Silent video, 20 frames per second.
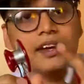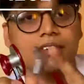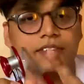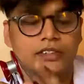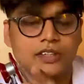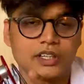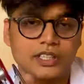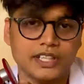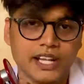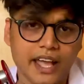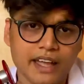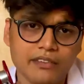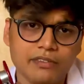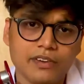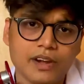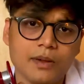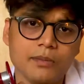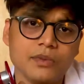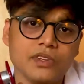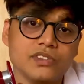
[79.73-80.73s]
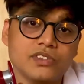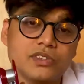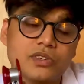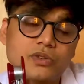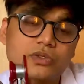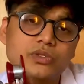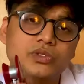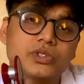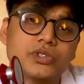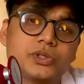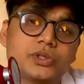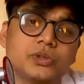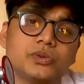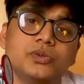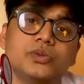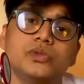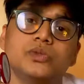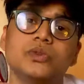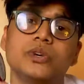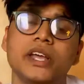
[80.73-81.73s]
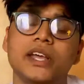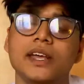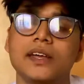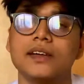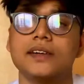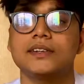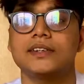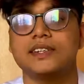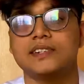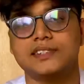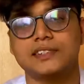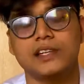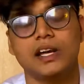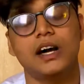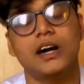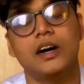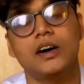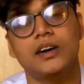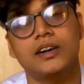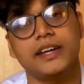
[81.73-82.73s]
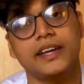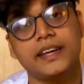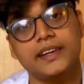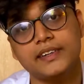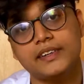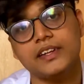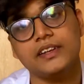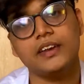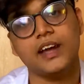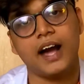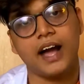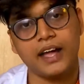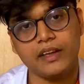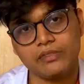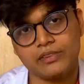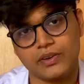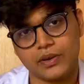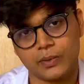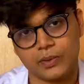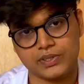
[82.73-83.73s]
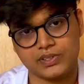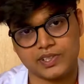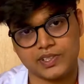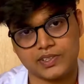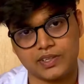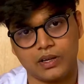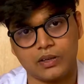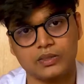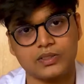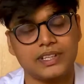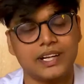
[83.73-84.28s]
The diaphragm is used to hear the high frequency sound,